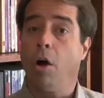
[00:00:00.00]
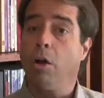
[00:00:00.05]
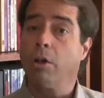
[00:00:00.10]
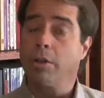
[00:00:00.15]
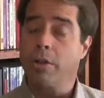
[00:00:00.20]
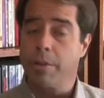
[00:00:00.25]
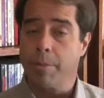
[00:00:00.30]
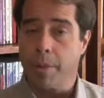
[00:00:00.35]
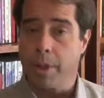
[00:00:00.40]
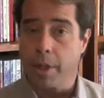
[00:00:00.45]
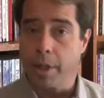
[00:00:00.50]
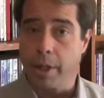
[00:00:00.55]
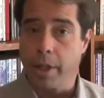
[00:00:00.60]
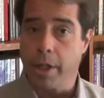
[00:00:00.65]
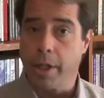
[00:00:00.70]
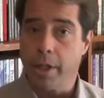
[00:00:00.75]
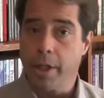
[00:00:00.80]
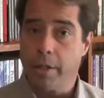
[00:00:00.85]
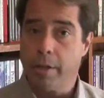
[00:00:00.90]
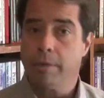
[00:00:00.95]

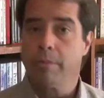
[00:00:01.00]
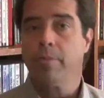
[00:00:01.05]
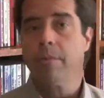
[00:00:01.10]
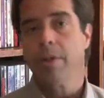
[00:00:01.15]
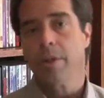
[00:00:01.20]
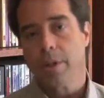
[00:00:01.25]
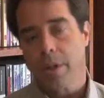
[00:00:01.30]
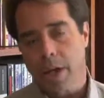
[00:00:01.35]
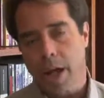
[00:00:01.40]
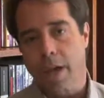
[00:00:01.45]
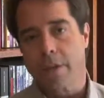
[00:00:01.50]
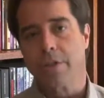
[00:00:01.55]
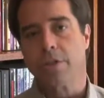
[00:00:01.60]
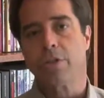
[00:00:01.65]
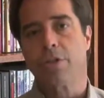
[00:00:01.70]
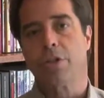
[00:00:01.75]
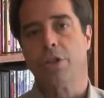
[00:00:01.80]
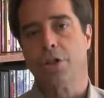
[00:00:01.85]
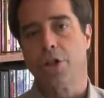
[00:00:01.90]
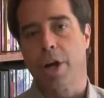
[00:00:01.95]
ultimately,
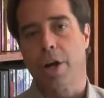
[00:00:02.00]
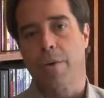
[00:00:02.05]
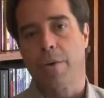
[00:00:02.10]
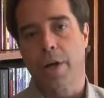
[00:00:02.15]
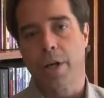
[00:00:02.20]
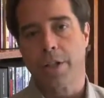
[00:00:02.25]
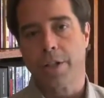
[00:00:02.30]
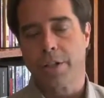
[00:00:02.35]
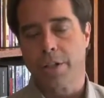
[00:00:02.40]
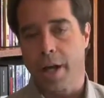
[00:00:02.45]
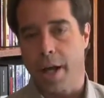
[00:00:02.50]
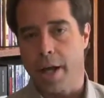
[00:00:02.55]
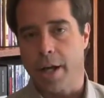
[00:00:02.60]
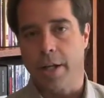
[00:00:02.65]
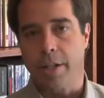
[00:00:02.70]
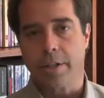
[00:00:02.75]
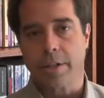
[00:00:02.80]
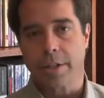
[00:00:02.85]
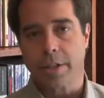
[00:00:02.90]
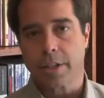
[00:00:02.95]
yes, to generate
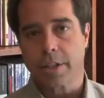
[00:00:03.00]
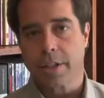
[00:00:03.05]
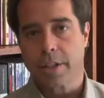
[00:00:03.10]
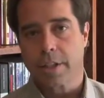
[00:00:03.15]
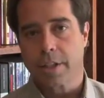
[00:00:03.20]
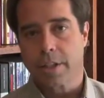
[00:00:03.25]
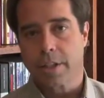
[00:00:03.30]
sales.